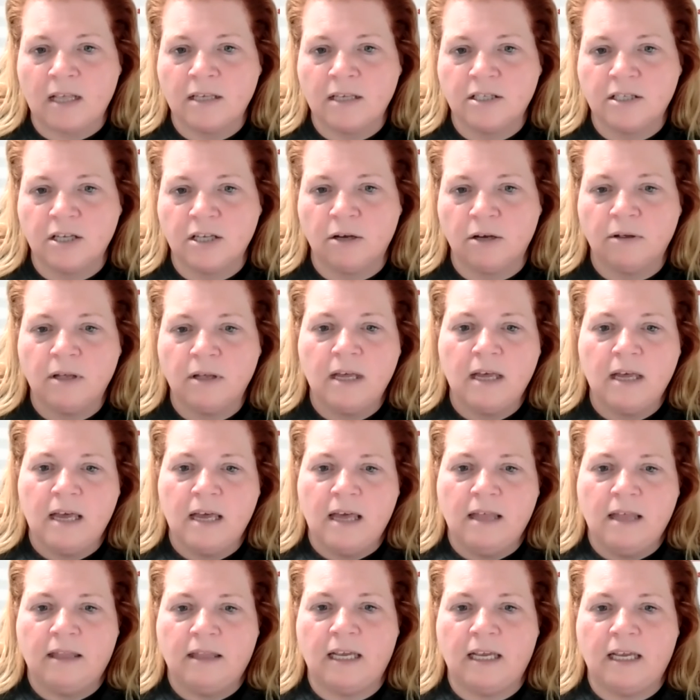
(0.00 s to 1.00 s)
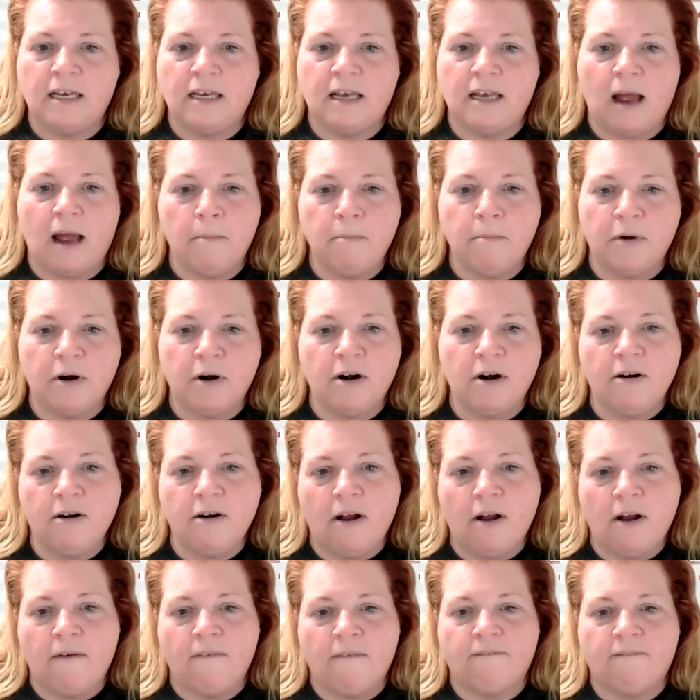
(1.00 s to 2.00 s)
So the
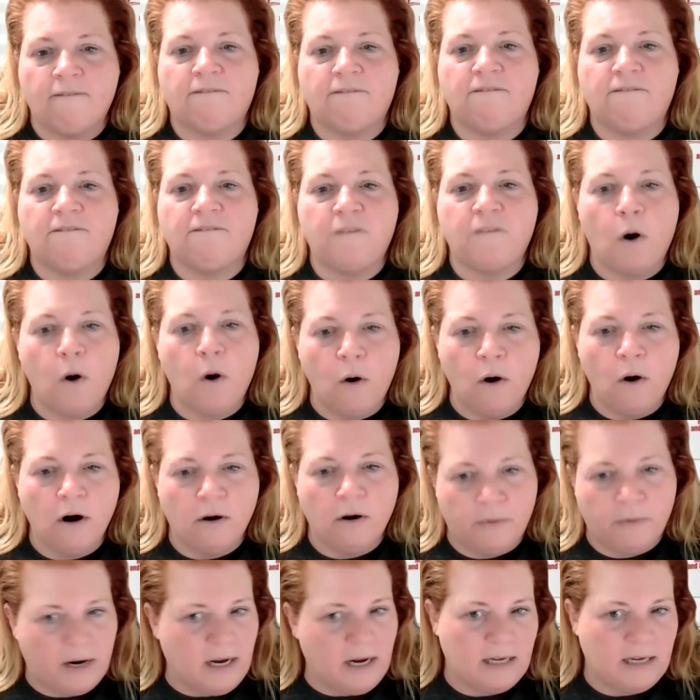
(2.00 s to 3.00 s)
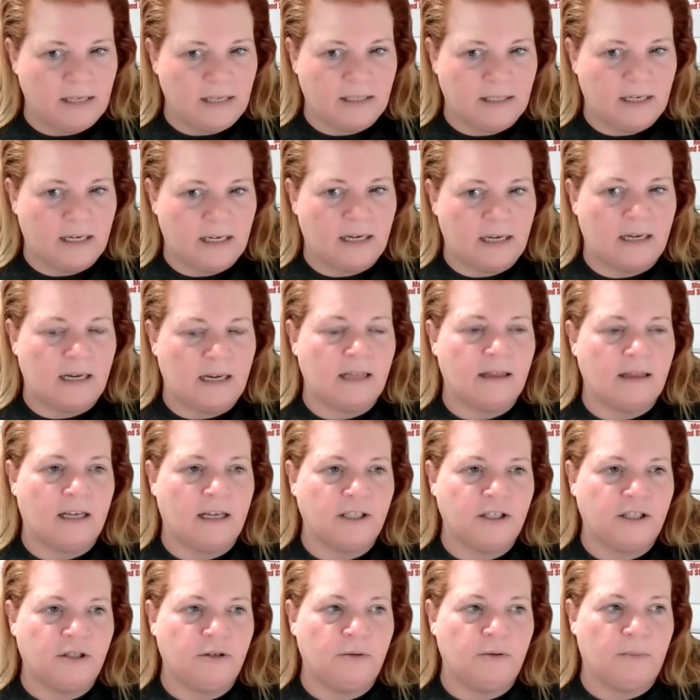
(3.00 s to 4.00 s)
number 4 reason
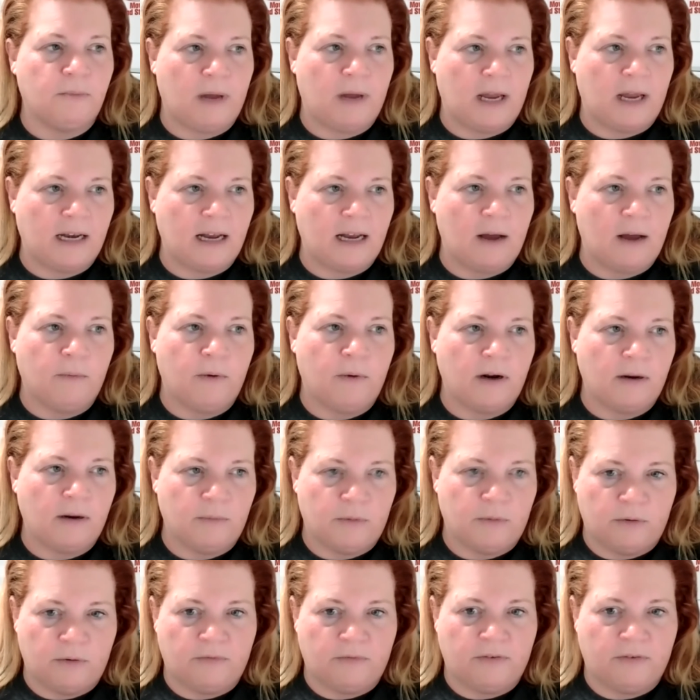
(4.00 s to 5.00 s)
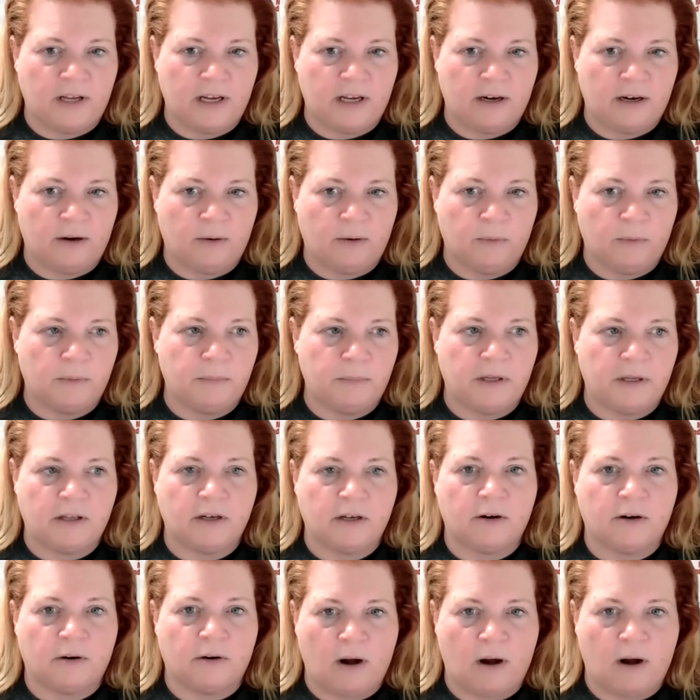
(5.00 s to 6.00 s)
that you may not want to move here would be the
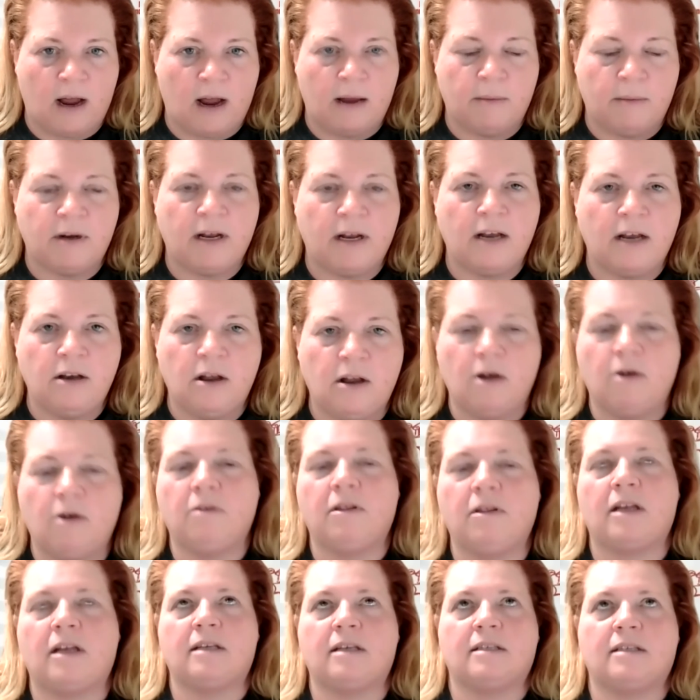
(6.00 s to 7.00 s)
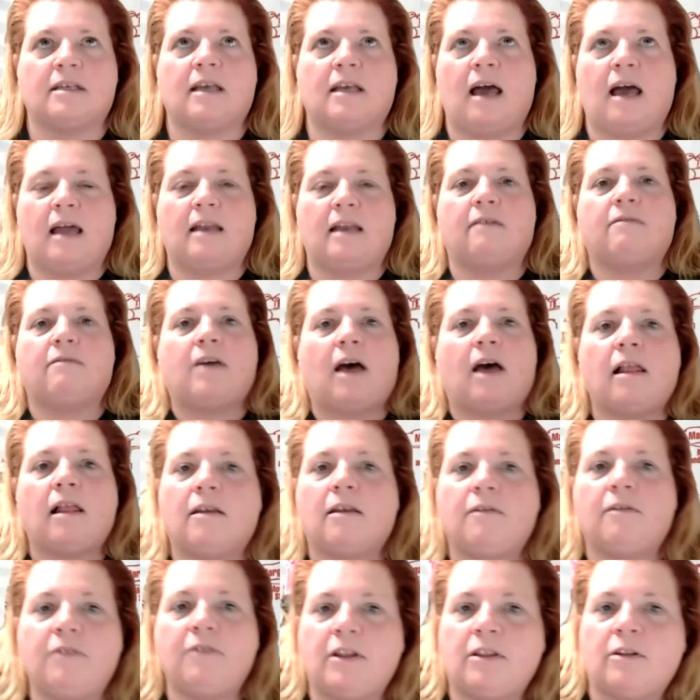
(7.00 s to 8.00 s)
crime. And I know that is kind of the
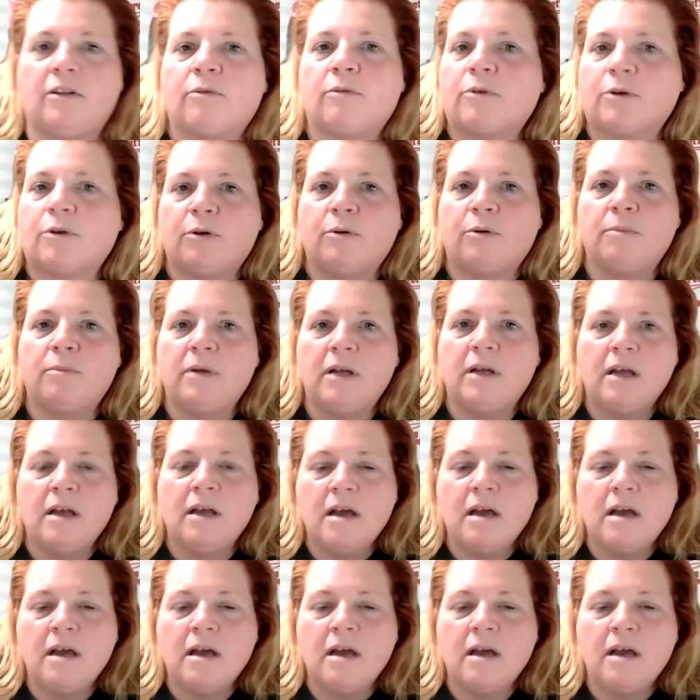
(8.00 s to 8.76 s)
elephant in the room,